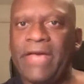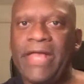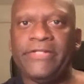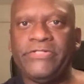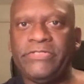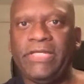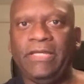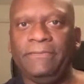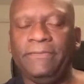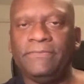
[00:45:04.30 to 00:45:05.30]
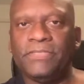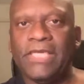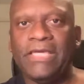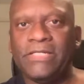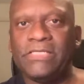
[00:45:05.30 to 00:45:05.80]
managed team
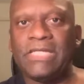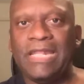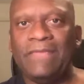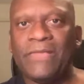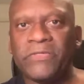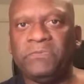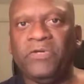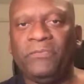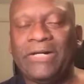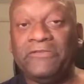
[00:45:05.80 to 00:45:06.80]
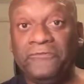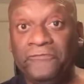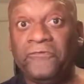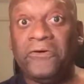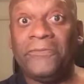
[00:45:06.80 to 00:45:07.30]
playing in a stadium that was built by the
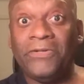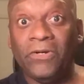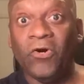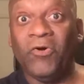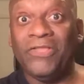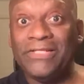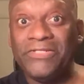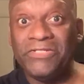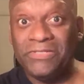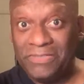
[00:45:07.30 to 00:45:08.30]
former Oakland